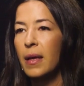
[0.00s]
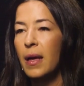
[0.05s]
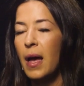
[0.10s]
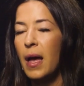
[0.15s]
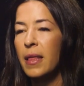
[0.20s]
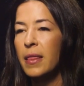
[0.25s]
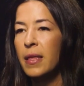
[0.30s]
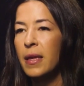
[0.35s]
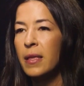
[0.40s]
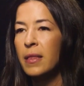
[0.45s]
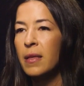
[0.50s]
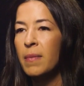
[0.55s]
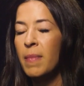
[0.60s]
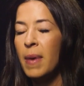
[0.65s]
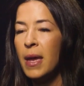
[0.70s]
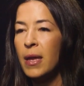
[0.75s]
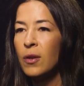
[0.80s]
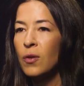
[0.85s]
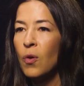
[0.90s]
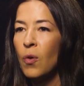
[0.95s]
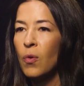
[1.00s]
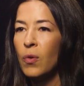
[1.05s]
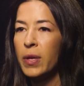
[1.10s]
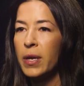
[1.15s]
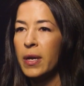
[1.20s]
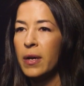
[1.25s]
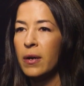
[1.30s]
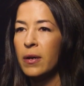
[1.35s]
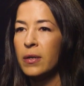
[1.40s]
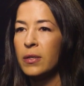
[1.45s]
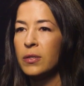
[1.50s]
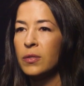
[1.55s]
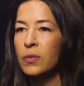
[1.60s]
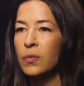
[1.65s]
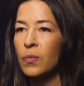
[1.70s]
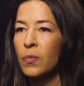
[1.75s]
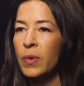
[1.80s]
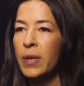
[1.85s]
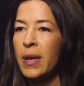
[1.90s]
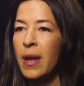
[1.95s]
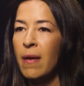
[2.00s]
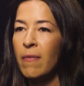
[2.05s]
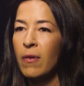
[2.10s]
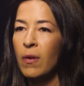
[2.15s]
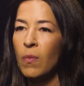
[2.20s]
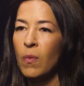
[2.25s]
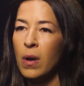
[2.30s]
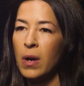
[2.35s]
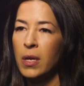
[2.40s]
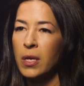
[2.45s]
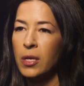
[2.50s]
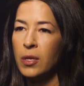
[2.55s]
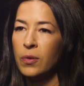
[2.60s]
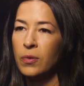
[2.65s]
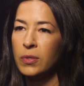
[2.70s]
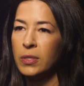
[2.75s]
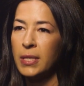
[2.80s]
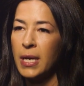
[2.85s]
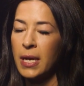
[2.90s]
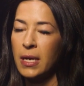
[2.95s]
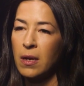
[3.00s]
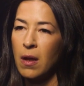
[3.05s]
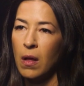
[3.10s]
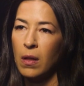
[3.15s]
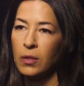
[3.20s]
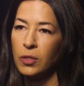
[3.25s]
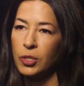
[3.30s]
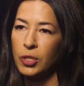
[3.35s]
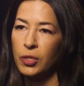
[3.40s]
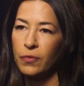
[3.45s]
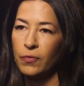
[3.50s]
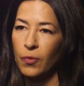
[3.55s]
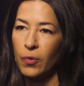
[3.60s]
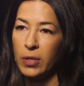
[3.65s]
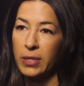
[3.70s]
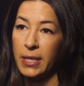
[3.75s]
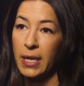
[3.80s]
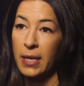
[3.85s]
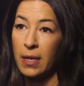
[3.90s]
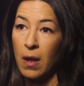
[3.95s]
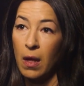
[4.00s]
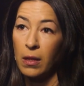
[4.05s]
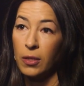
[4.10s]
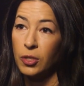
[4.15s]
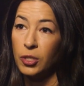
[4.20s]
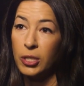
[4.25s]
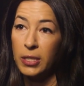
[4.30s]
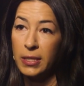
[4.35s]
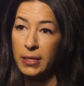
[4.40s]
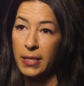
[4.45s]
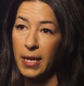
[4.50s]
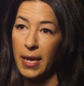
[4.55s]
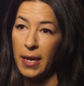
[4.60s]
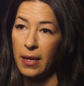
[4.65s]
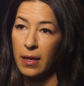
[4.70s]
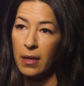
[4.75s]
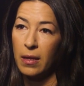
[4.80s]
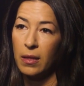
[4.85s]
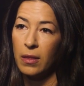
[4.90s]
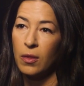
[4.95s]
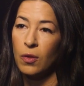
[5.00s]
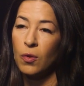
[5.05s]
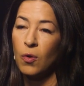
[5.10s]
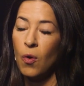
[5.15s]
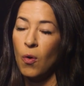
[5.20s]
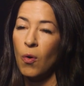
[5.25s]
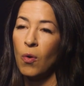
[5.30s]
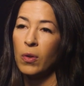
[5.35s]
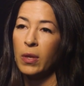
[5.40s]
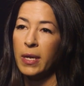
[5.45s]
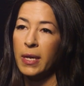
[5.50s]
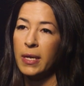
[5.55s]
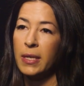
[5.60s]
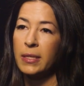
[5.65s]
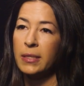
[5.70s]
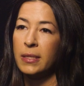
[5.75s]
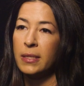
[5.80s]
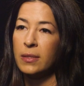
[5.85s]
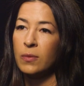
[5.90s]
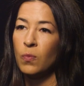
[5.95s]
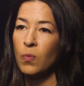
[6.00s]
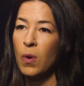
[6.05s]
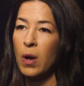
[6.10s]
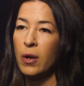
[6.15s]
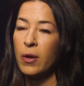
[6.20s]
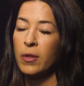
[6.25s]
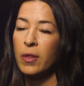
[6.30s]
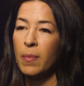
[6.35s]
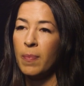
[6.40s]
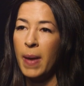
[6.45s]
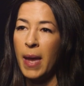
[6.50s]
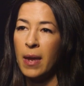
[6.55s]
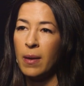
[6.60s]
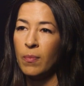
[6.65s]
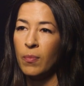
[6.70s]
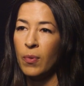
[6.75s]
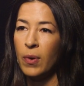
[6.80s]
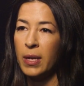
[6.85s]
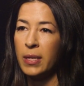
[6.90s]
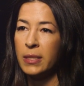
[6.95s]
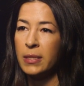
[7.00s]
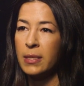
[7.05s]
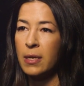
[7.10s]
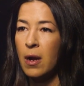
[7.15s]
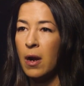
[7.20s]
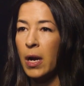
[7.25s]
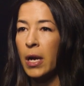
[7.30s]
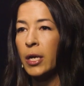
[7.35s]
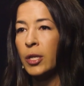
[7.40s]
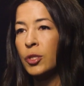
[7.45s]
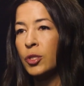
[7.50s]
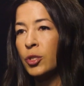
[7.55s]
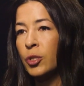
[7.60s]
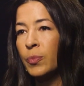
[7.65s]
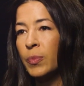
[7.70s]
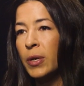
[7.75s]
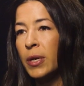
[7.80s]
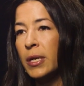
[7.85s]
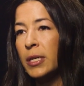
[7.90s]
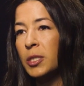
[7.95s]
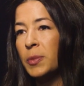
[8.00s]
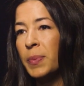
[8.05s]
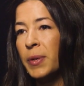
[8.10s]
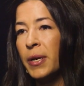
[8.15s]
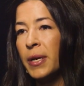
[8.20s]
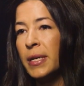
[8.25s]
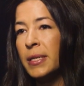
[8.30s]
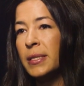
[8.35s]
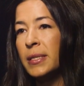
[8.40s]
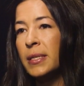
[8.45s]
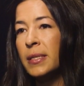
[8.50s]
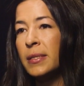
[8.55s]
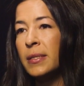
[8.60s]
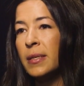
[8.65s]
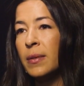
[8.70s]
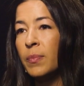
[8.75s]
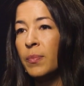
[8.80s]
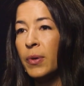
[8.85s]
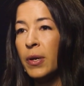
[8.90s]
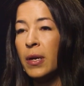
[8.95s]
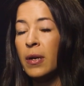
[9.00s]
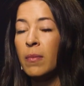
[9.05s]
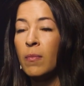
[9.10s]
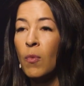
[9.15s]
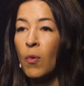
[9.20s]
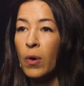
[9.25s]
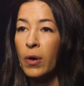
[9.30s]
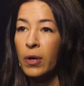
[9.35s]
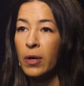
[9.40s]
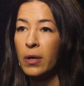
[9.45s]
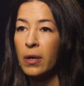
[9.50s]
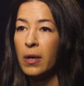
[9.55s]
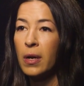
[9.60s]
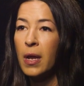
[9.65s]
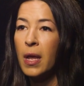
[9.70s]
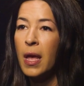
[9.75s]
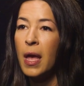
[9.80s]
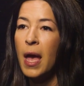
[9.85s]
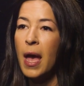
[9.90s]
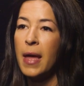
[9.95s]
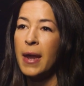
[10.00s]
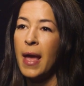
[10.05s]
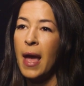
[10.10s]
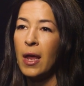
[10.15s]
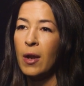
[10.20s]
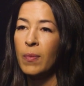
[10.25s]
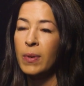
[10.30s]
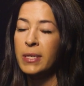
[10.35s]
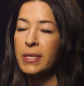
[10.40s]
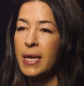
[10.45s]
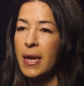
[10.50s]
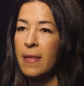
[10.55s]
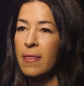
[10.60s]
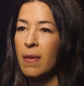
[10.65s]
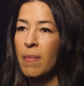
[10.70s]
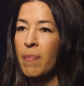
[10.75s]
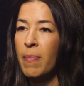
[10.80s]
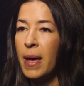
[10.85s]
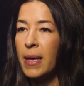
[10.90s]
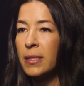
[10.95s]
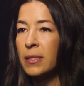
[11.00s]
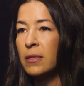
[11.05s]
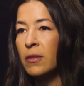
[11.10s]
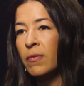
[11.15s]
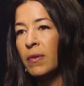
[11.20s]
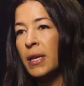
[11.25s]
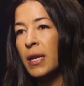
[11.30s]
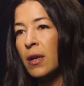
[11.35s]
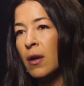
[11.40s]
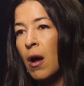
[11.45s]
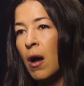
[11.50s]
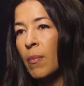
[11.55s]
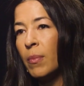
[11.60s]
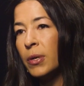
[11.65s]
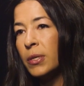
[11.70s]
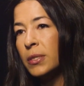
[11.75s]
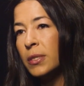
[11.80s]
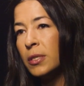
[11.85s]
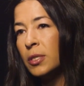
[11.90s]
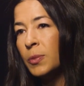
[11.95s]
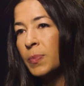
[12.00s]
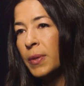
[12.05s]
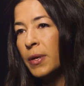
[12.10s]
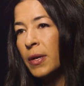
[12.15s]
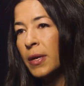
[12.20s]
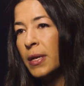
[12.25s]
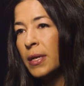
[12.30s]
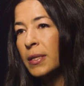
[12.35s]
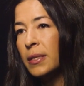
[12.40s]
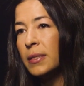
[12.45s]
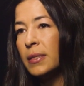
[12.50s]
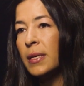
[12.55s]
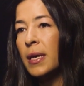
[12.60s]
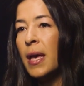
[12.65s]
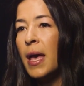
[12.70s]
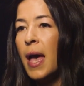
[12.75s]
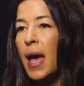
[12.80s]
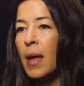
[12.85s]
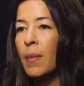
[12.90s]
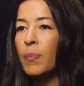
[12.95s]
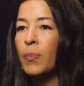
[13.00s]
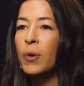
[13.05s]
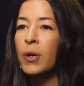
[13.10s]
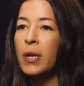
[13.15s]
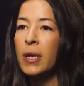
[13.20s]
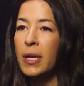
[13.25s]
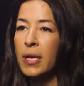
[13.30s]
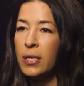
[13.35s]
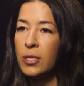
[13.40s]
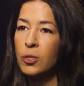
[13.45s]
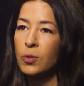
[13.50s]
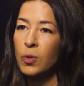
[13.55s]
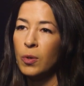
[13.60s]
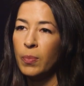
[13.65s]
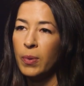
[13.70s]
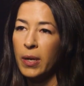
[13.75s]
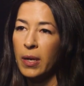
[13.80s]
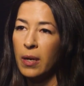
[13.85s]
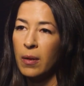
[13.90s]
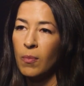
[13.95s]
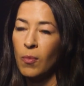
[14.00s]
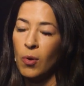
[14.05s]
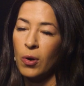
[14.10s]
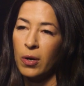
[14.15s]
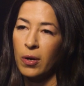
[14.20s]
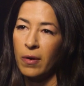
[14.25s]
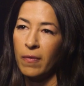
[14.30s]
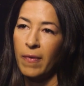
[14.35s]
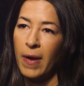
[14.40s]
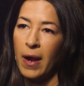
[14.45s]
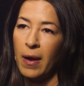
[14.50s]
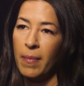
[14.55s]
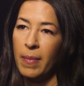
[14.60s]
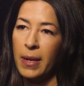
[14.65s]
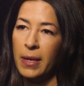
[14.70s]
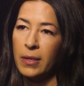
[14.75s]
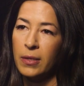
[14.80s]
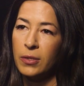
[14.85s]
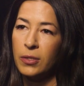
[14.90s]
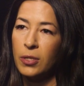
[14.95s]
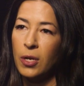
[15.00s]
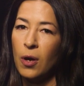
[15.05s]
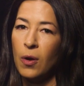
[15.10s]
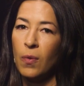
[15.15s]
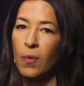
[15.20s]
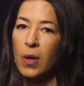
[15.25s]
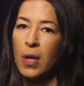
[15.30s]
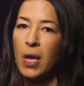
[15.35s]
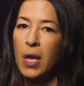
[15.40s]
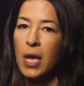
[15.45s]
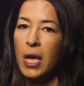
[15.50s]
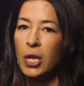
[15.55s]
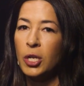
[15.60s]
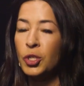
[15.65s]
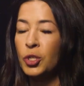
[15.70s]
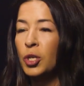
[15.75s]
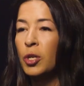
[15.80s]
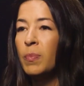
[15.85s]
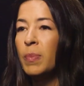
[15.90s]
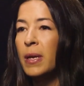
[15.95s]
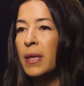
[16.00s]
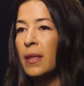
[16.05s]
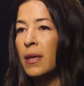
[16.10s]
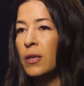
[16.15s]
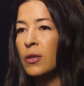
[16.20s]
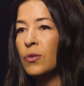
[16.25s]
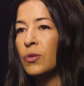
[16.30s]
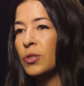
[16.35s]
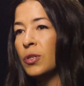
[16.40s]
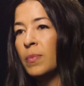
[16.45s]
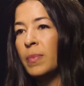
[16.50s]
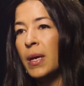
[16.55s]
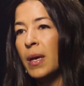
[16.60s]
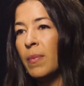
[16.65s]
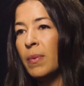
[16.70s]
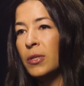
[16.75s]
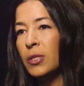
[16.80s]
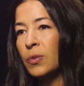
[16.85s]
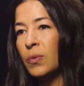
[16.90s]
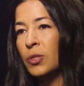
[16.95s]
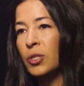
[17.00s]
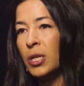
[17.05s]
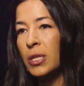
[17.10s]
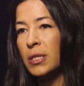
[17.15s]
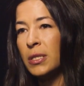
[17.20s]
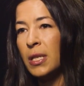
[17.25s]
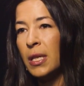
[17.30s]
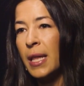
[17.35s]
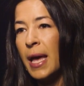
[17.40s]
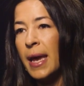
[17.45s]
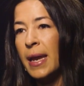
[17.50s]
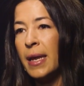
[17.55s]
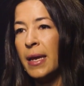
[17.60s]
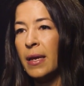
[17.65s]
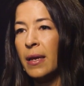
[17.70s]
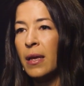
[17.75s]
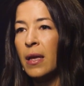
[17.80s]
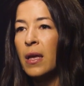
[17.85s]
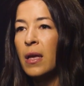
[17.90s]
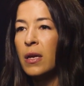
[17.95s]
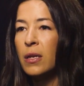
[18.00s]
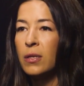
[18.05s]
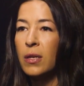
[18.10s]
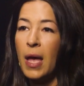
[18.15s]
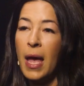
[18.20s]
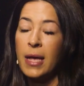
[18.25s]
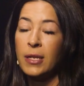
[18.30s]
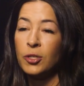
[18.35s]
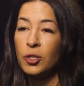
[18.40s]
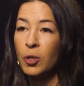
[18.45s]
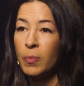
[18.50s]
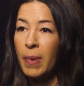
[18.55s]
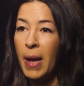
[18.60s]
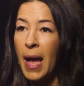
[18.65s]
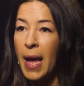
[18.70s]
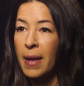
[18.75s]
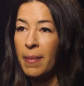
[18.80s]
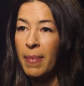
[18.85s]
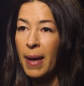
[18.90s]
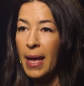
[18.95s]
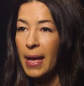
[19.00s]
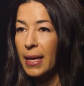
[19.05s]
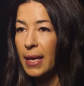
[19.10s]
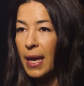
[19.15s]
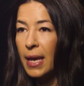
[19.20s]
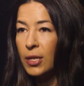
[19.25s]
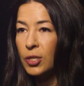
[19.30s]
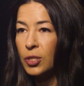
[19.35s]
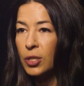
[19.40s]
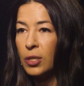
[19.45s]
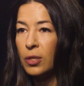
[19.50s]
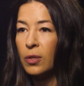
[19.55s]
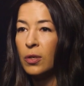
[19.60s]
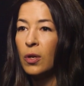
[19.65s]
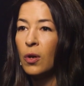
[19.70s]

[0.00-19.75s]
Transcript: I think the main goal here is we never want to use technology for technology's sake. The goal is, is what are the pain points that our consumer experiences in brick and mortar, and how do we take the best of an e-commerce experience and put it into a brick and mortar environment. So it should be that you should be able to adjust the lighting as you're buying by occasion.